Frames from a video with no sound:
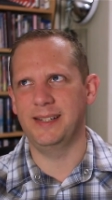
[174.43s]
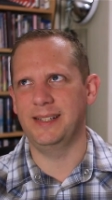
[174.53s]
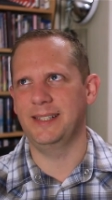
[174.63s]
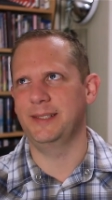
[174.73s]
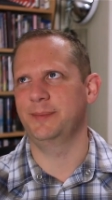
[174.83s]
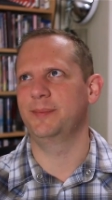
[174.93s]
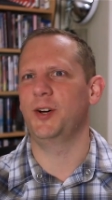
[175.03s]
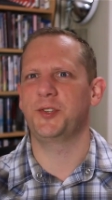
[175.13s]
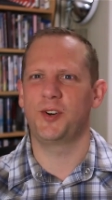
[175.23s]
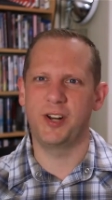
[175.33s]
uh,
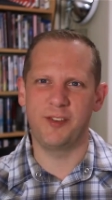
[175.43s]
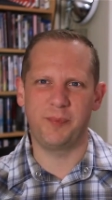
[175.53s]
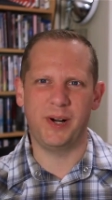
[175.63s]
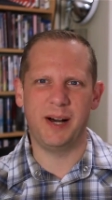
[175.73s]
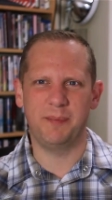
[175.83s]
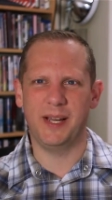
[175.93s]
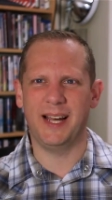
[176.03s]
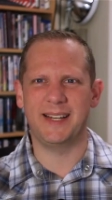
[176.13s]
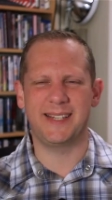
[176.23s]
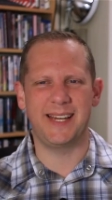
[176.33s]
alternative pop
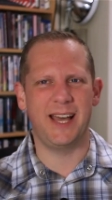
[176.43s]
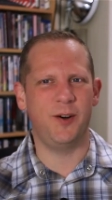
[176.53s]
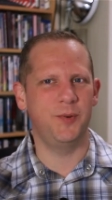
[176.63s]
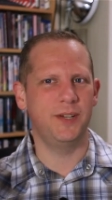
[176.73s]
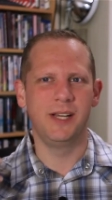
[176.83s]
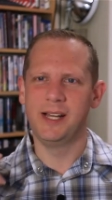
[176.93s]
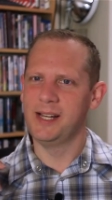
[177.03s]
kind of sound.